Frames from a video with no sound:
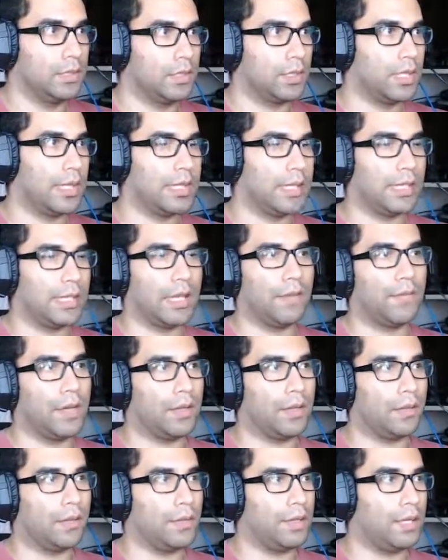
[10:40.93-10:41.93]
Okay, I think
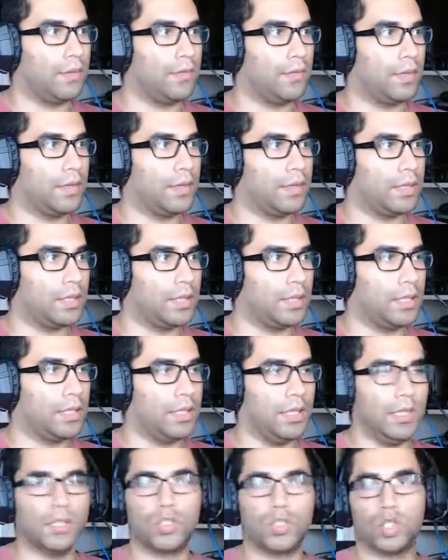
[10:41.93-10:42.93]
I found the
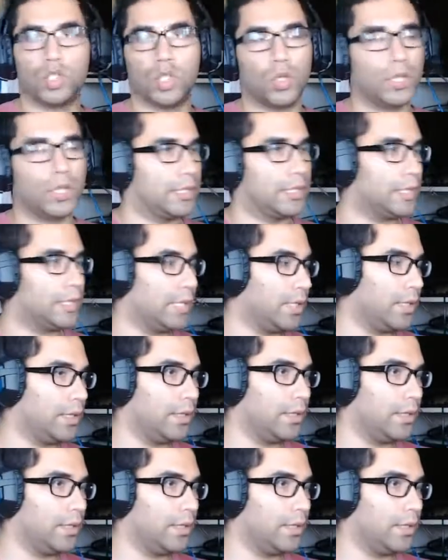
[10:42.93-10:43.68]
key, so let's take it.